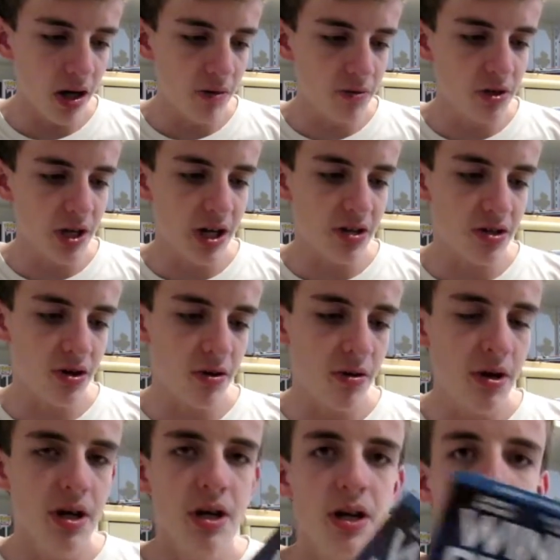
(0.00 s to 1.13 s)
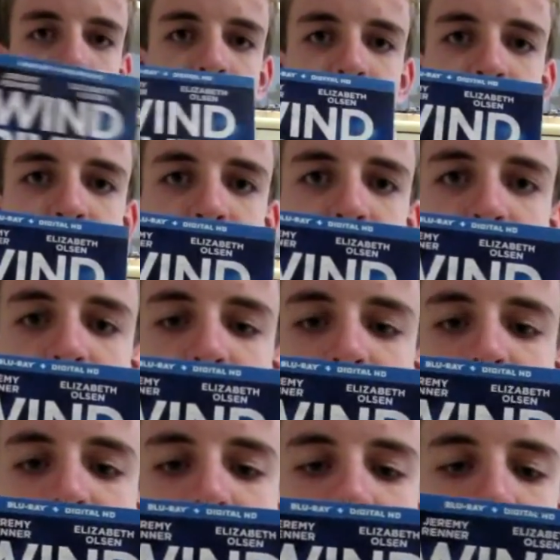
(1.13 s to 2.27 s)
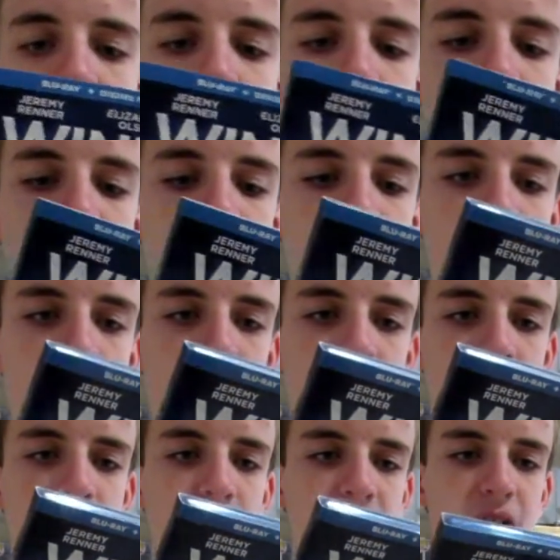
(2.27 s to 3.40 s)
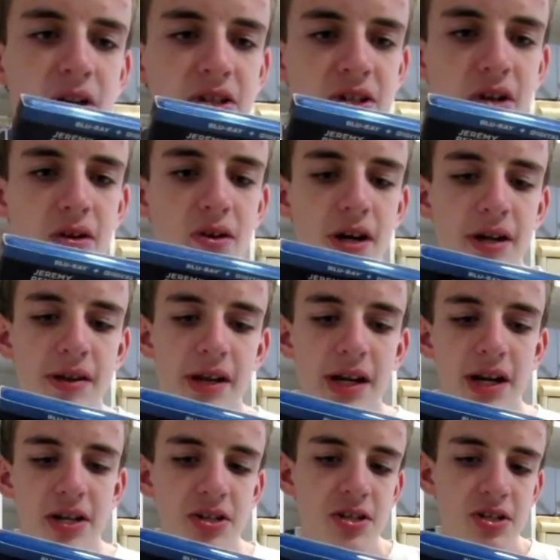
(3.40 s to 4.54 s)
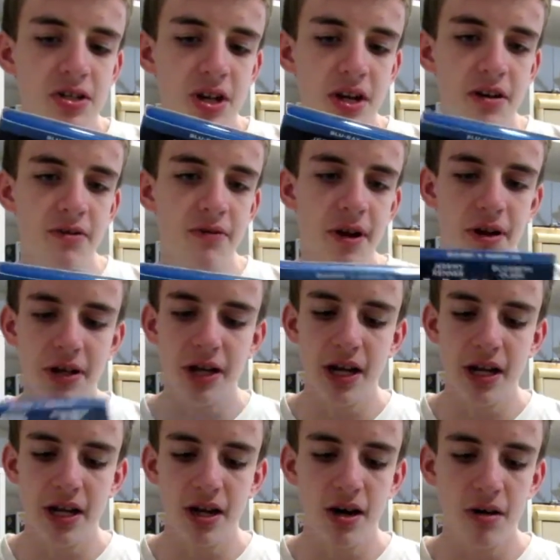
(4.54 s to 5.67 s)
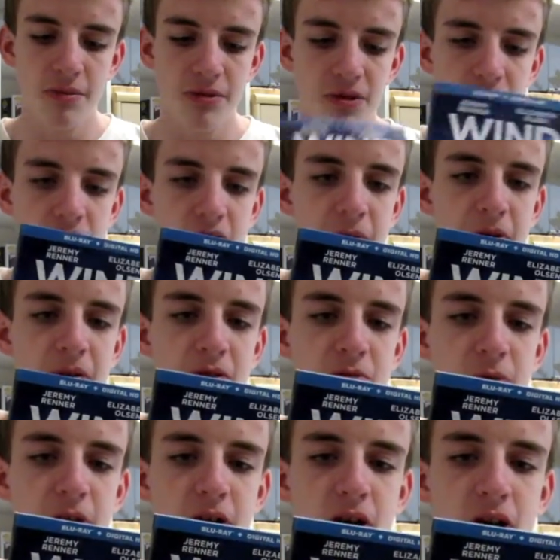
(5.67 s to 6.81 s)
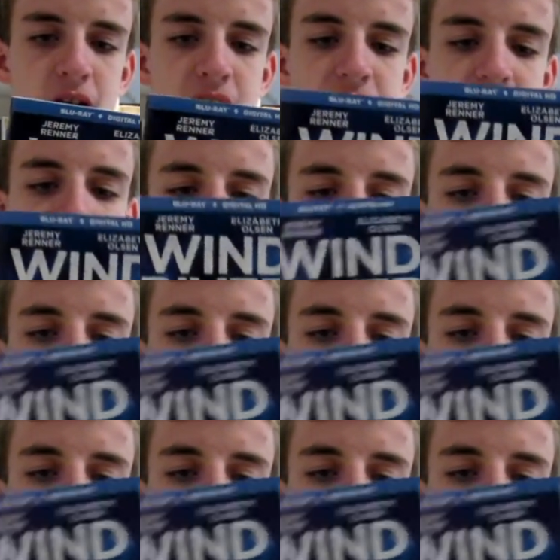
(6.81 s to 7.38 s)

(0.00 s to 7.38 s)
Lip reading: So yeah, so you guys know I love that. Finally got it. It wasn't on sale or anything. I just decided to finally get it. So the slipcover is pretty darn nice.